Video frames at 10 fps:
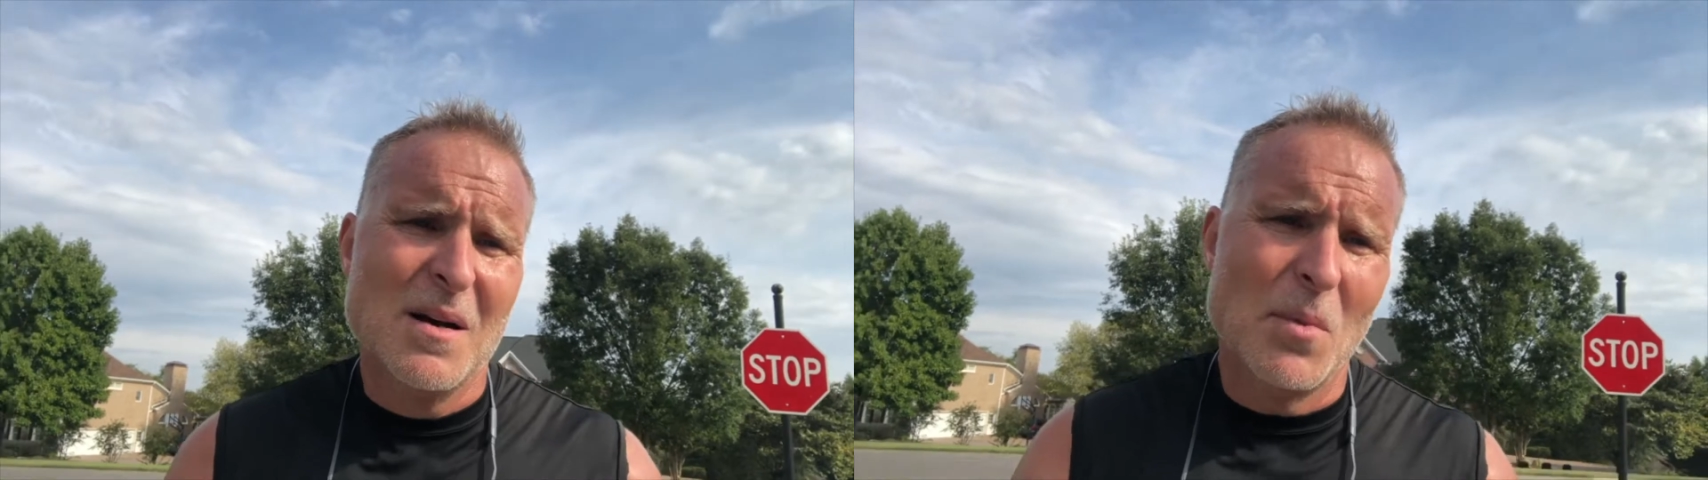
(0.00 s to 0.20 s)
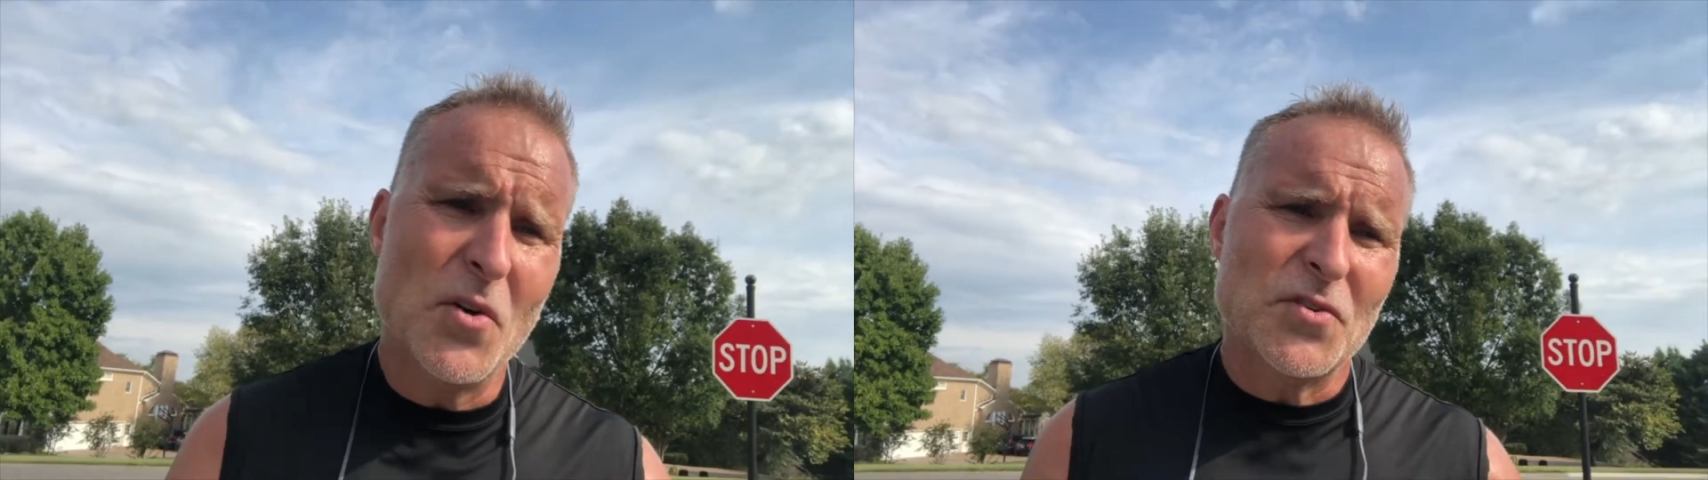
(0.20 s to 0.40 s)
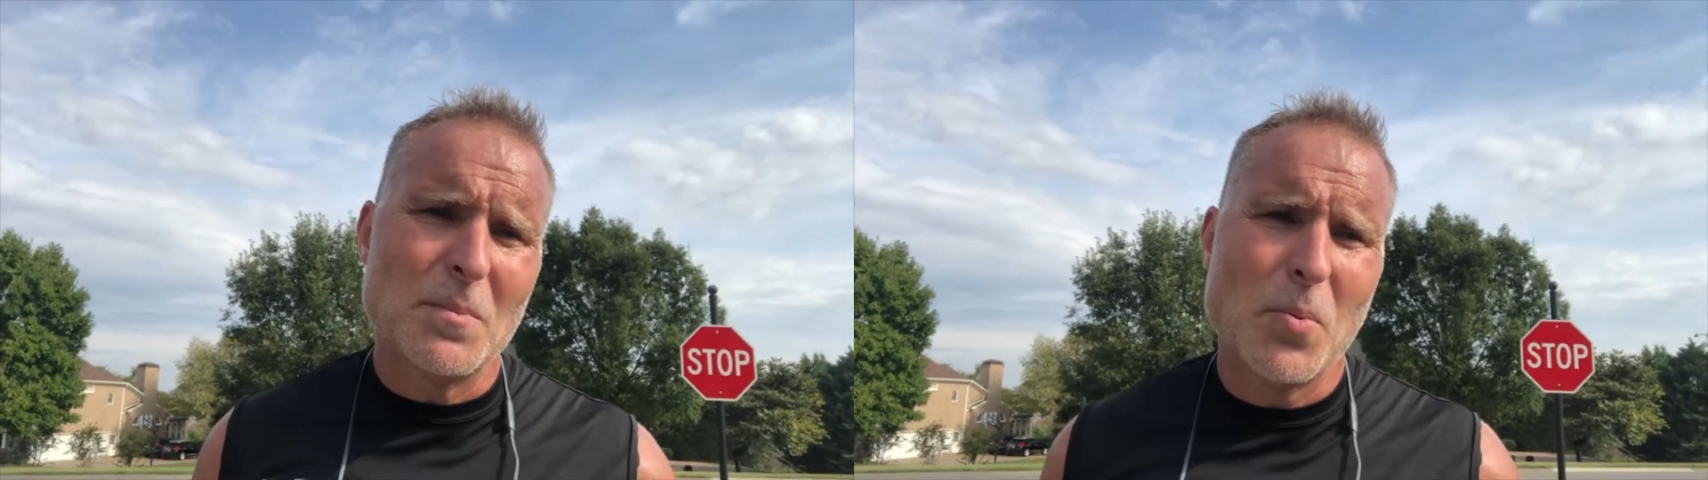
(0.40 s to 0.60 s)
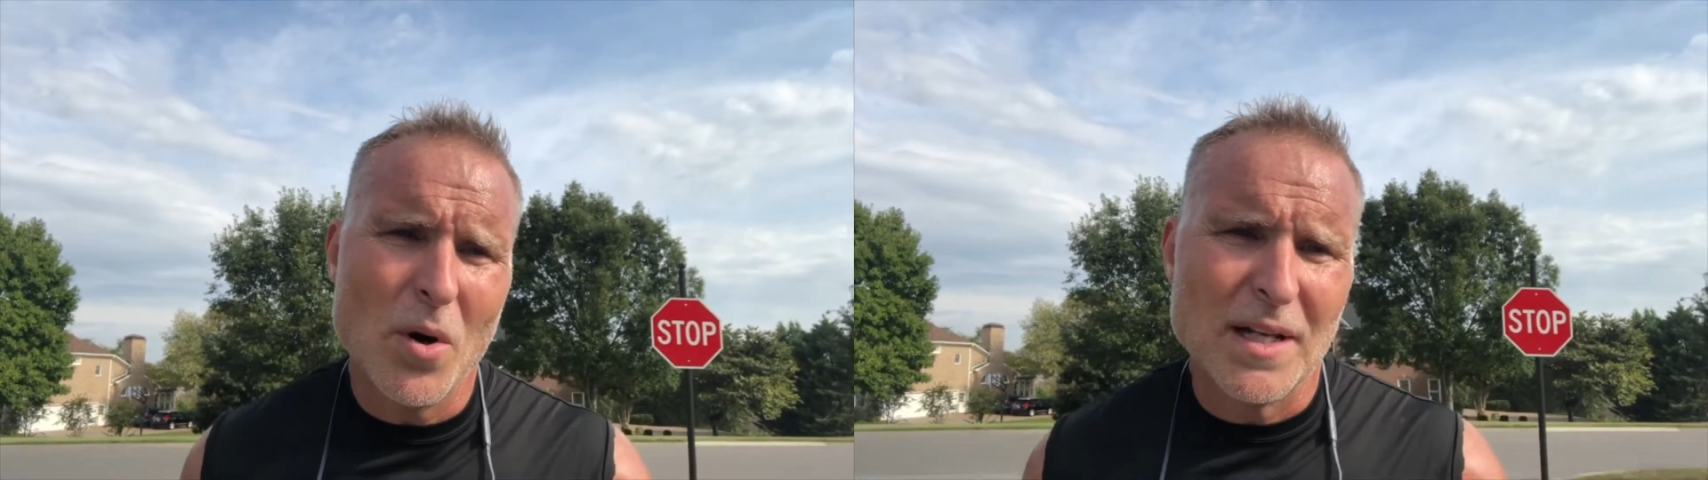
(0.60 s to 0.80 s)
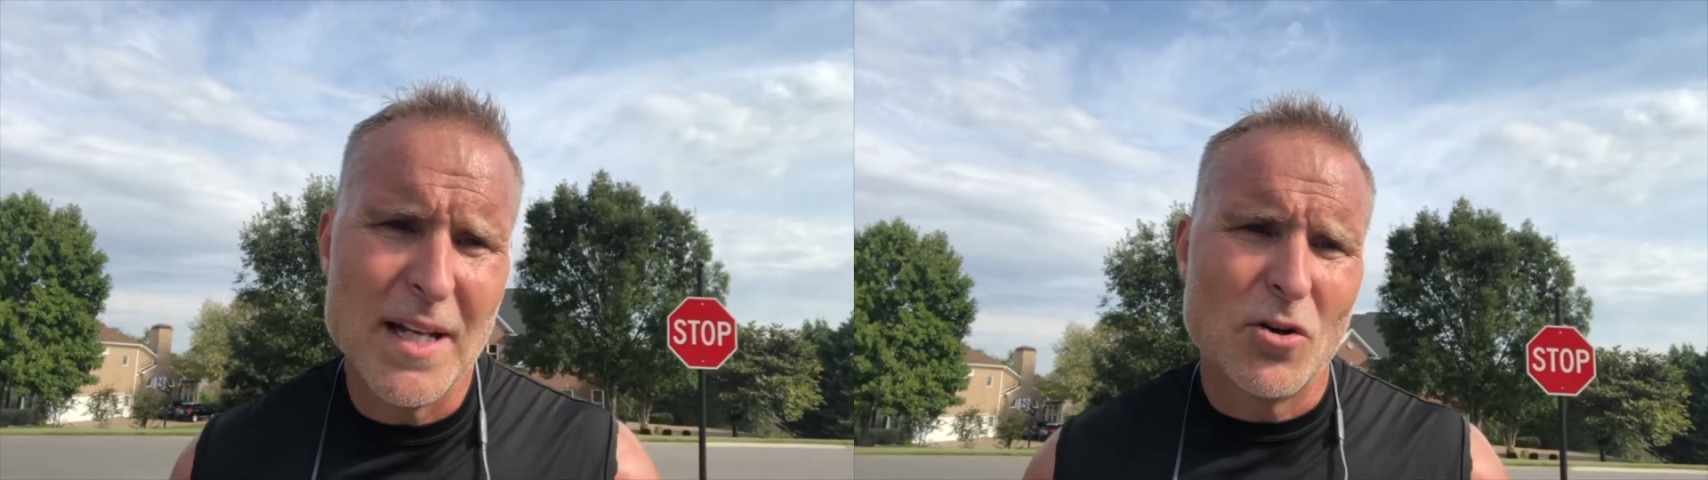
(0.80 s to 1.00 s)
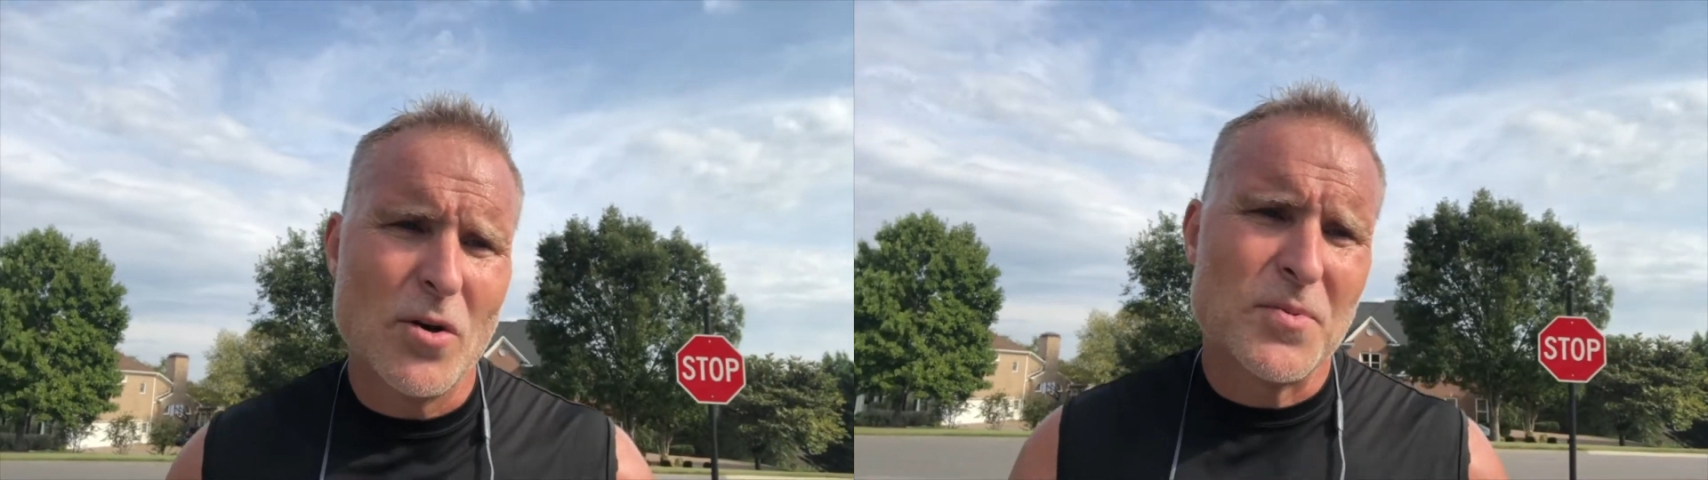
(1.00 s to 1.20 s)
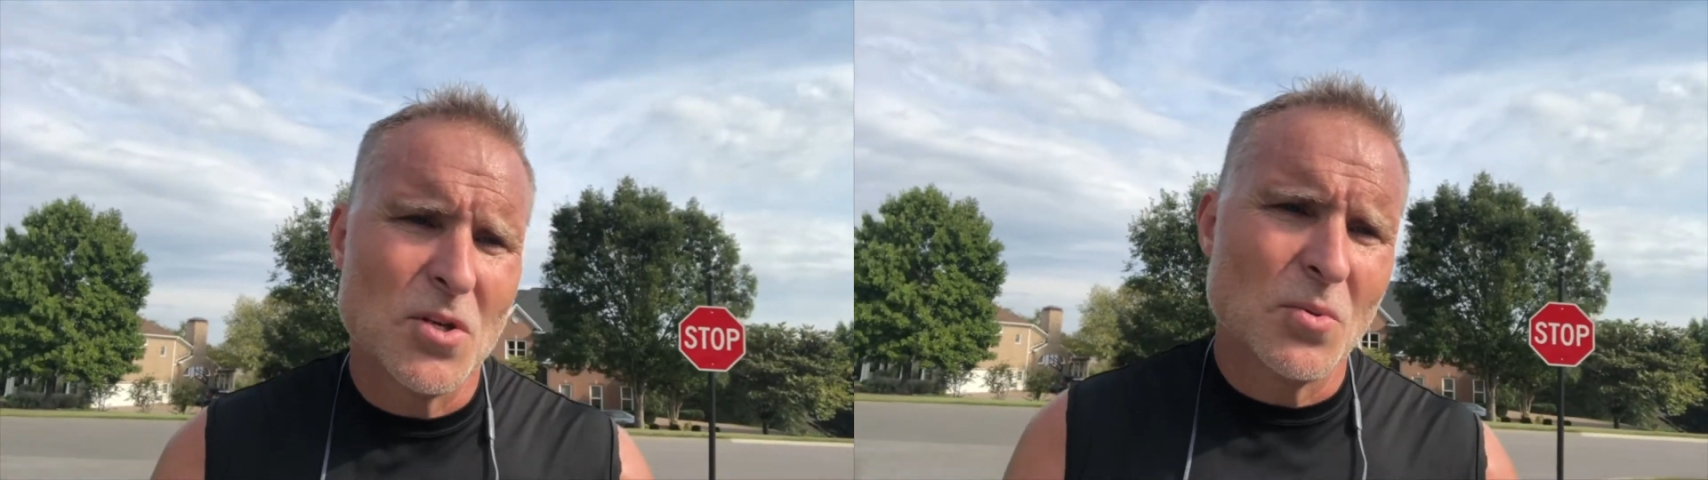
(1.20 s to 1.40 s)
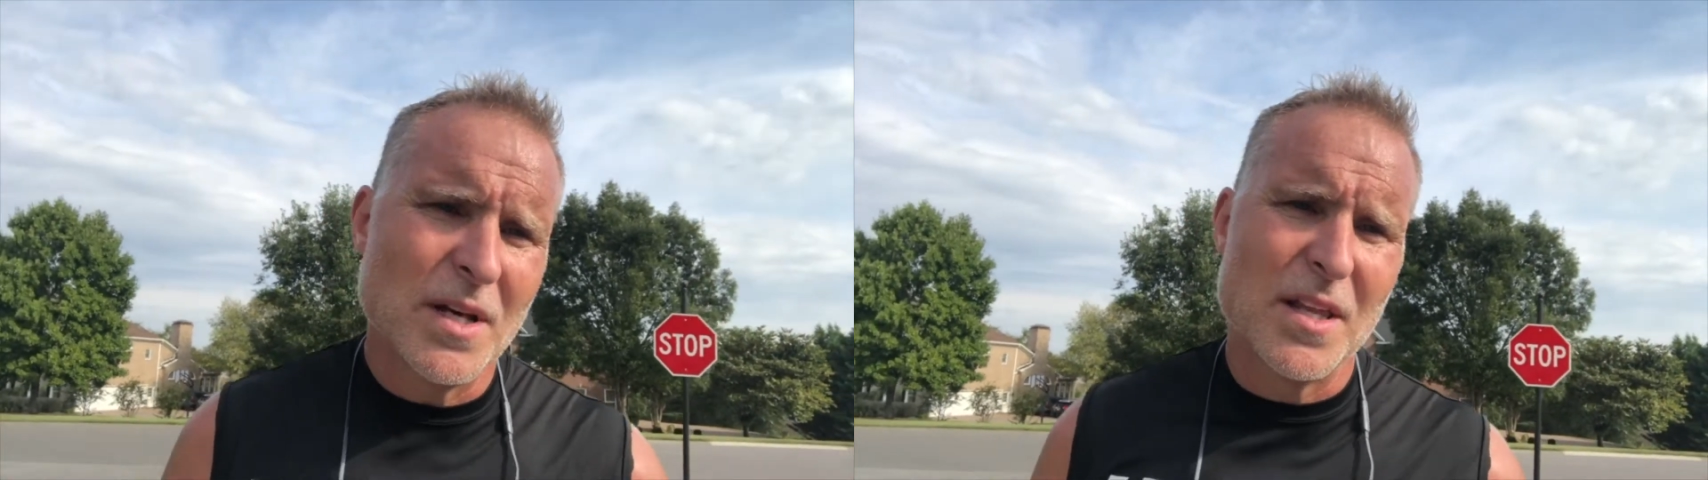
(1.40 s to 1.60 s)
most importantly
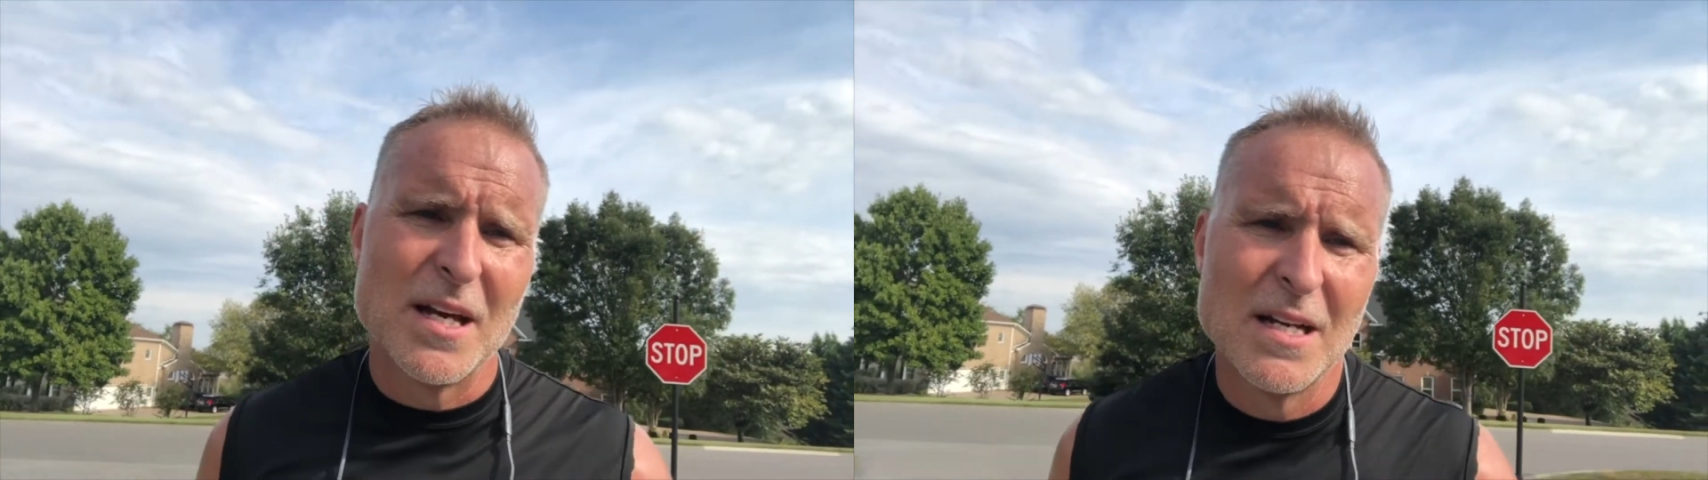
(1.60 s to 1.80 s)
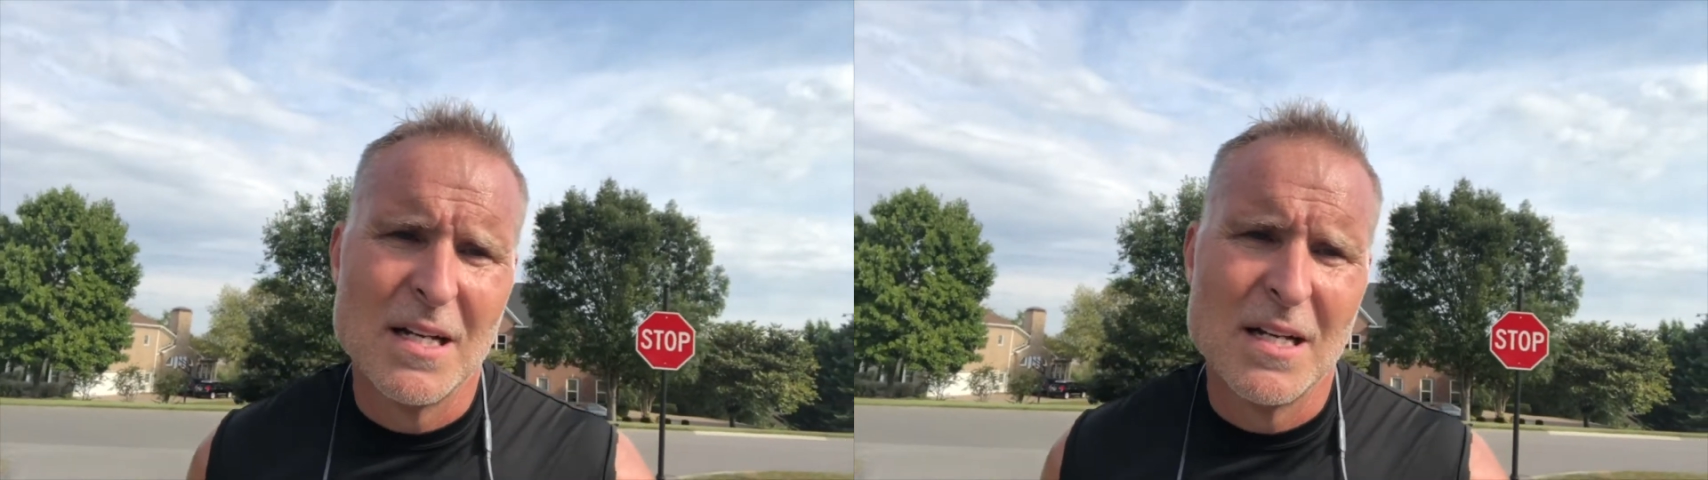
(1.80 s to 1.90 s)
equips you with